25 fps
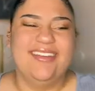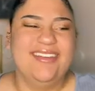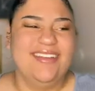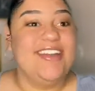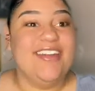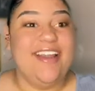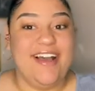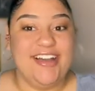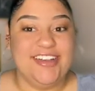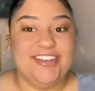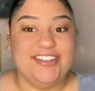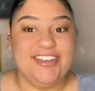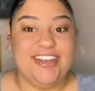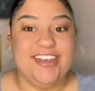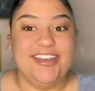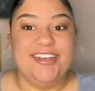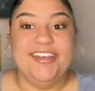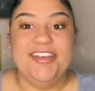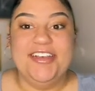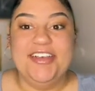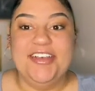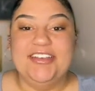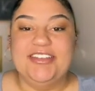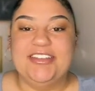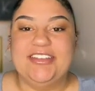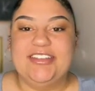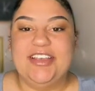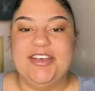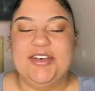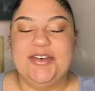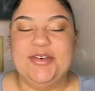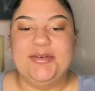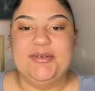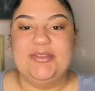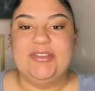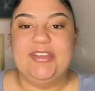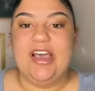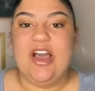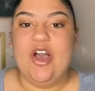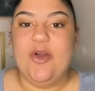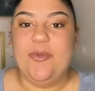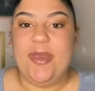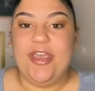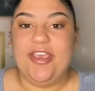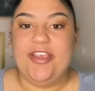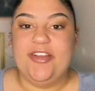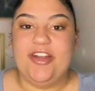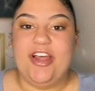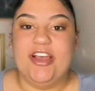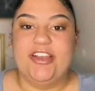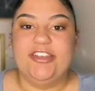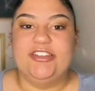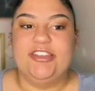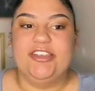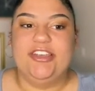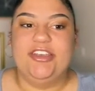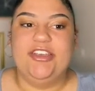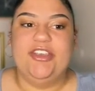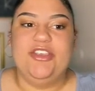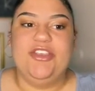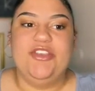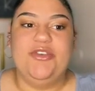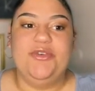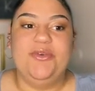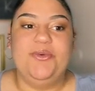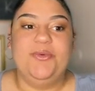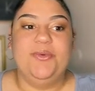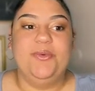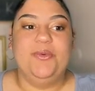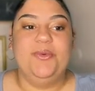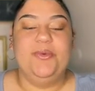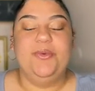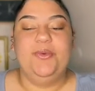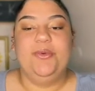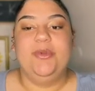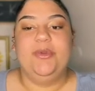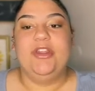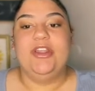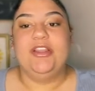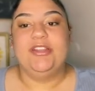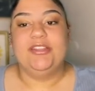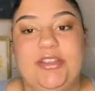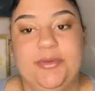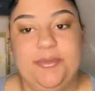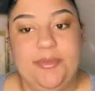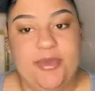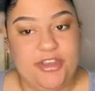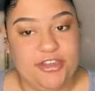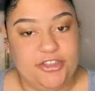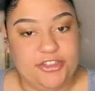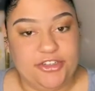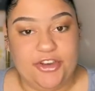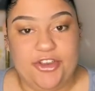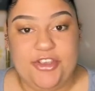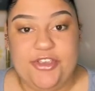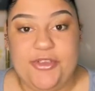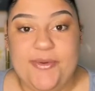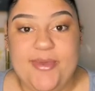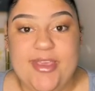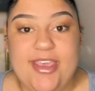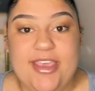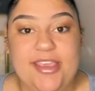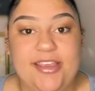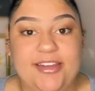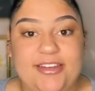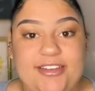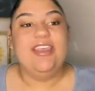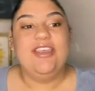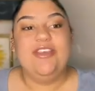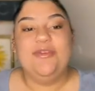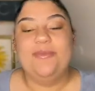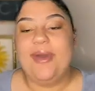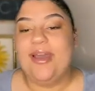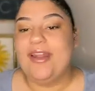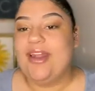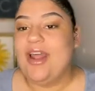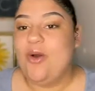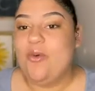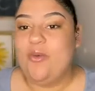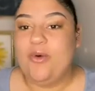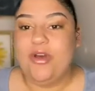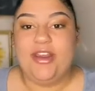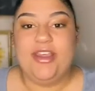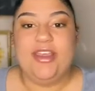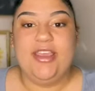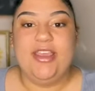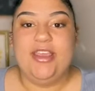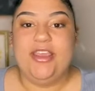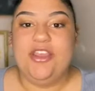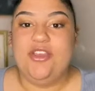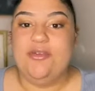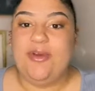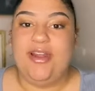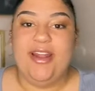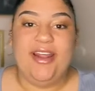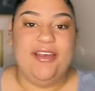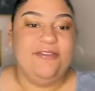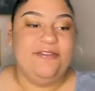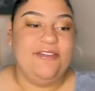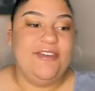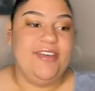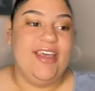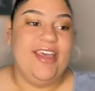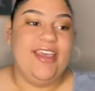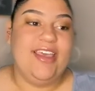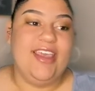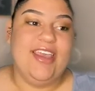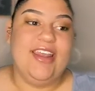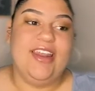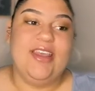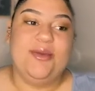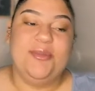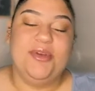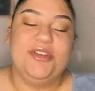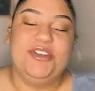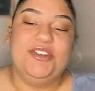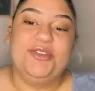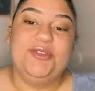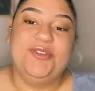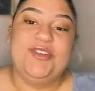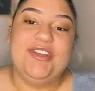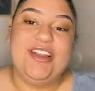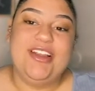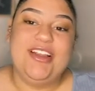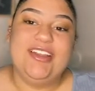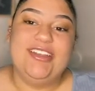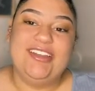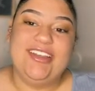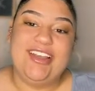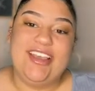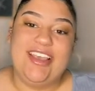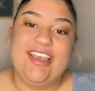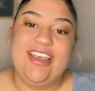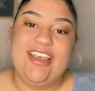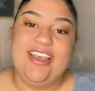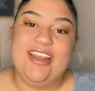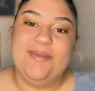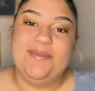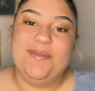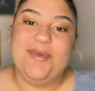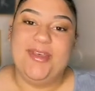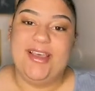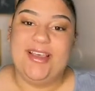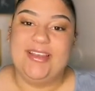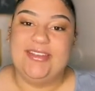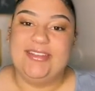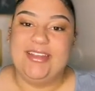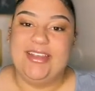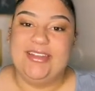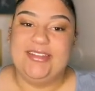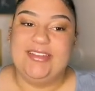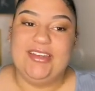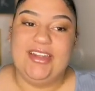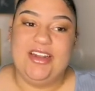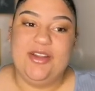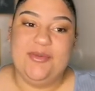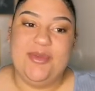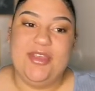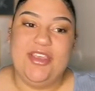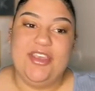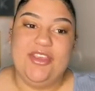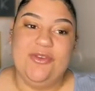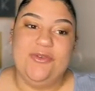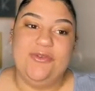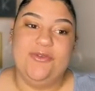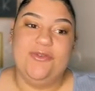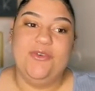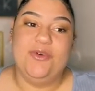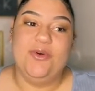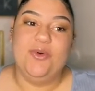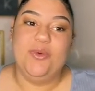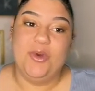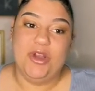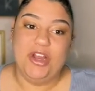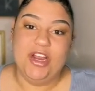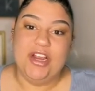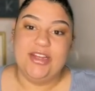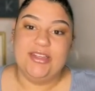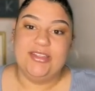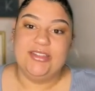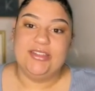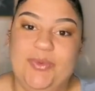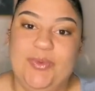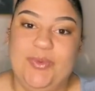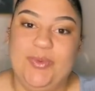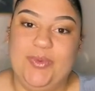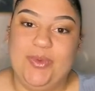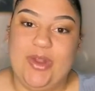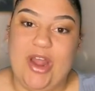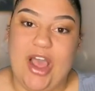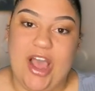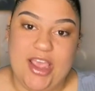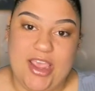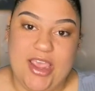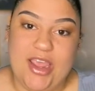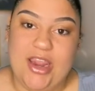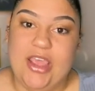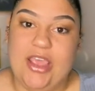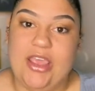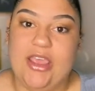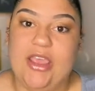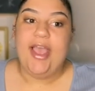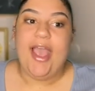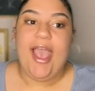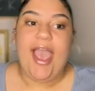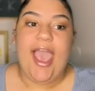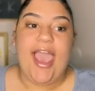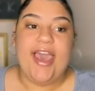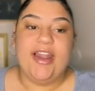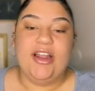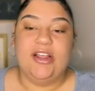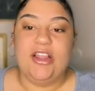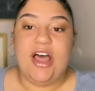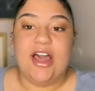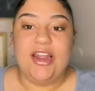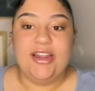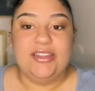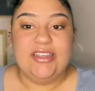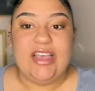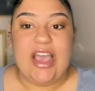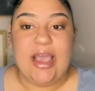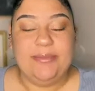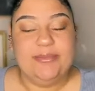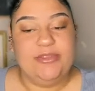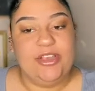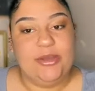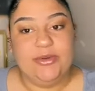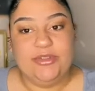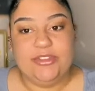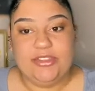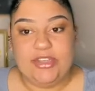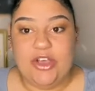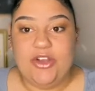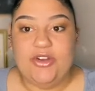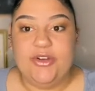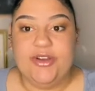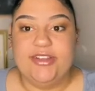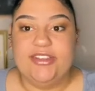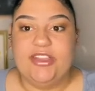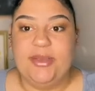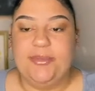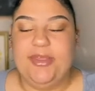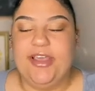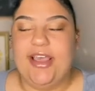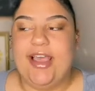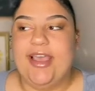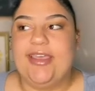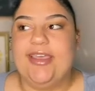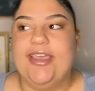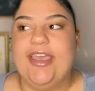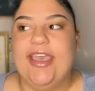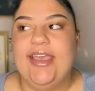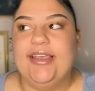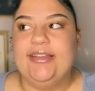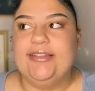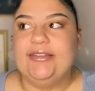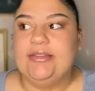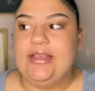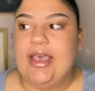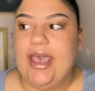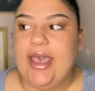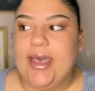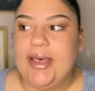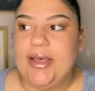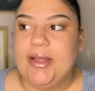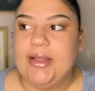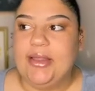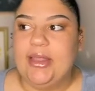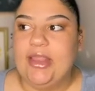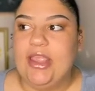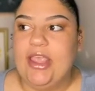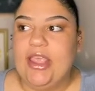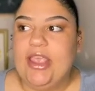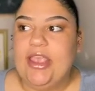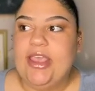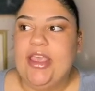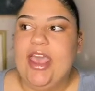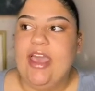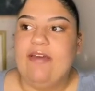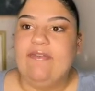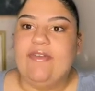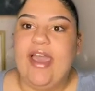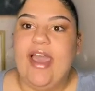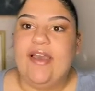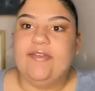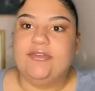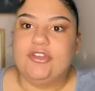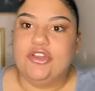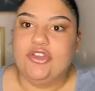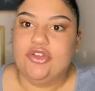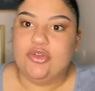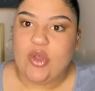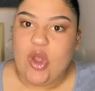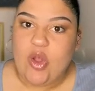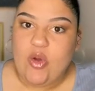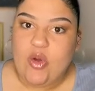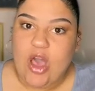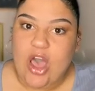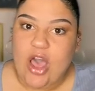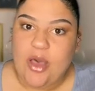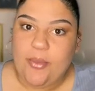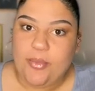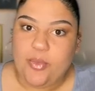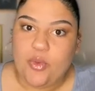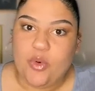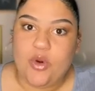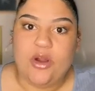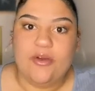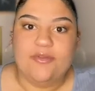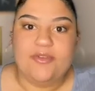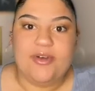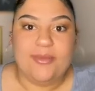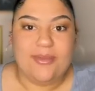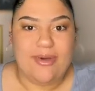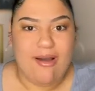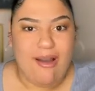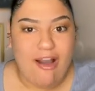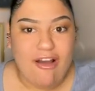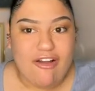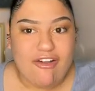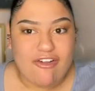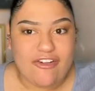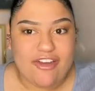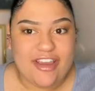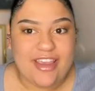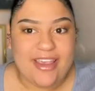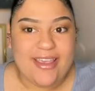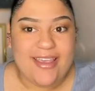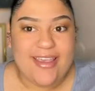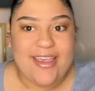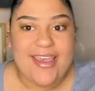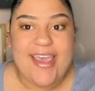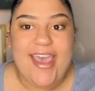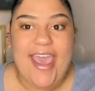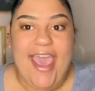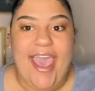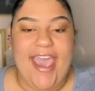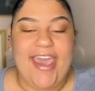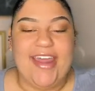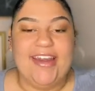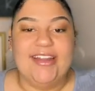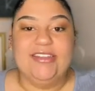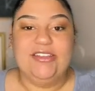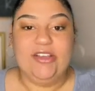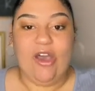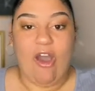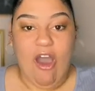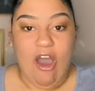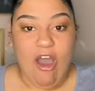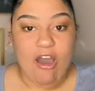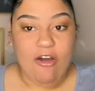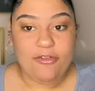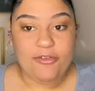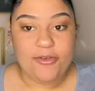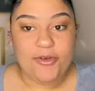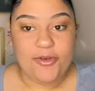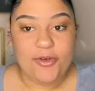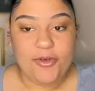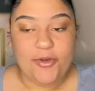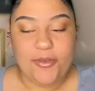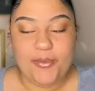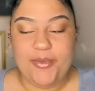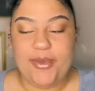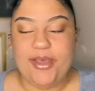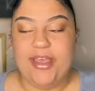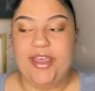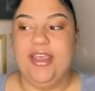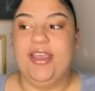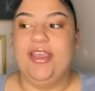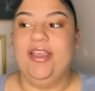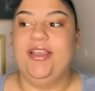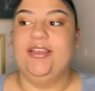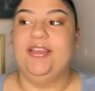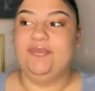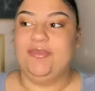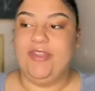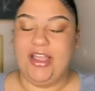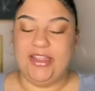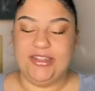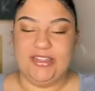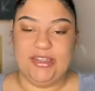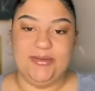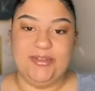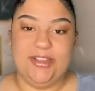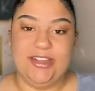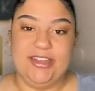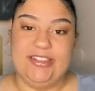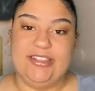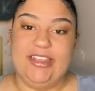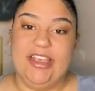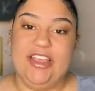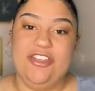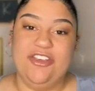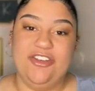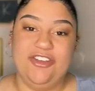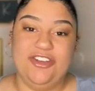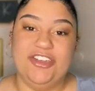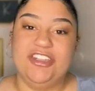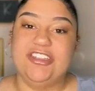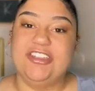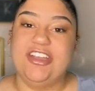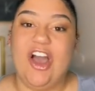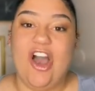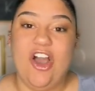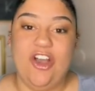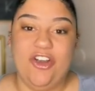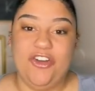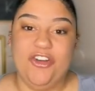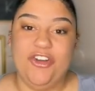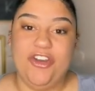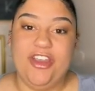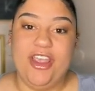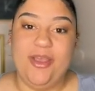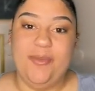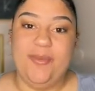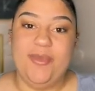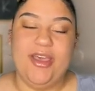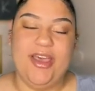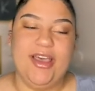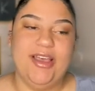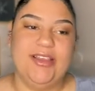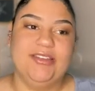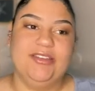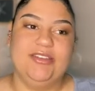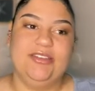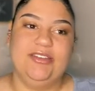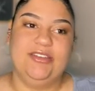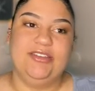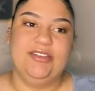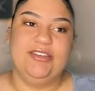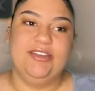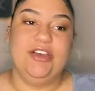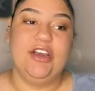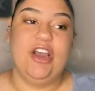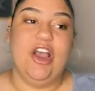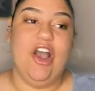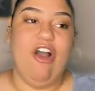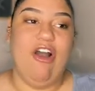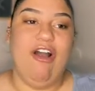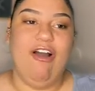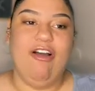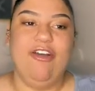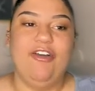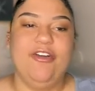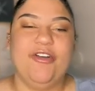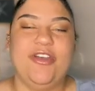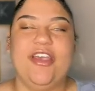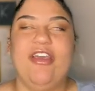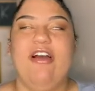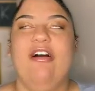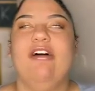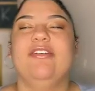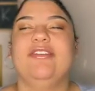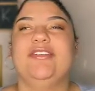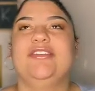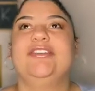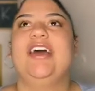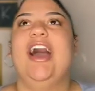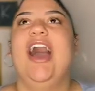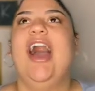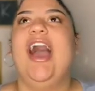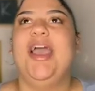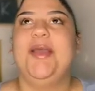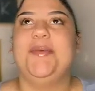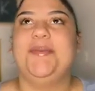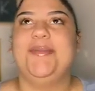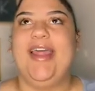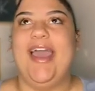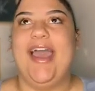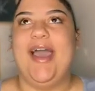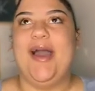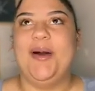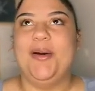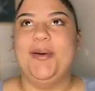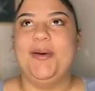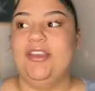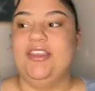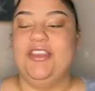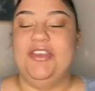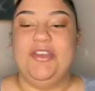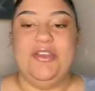Nausea. So to combat your nausea, you need to make sure you eat. You might not want to eat, you might not feel like eating, but you need to eat because that's gonna make you feel worse not eating. And a lot of times I would tell Chris, I'd be like, I can't tell if I have to throw up or if I'm hungry. And it's awful, but 9 times out of 10, you're just hungry because you're hungry all the time now. You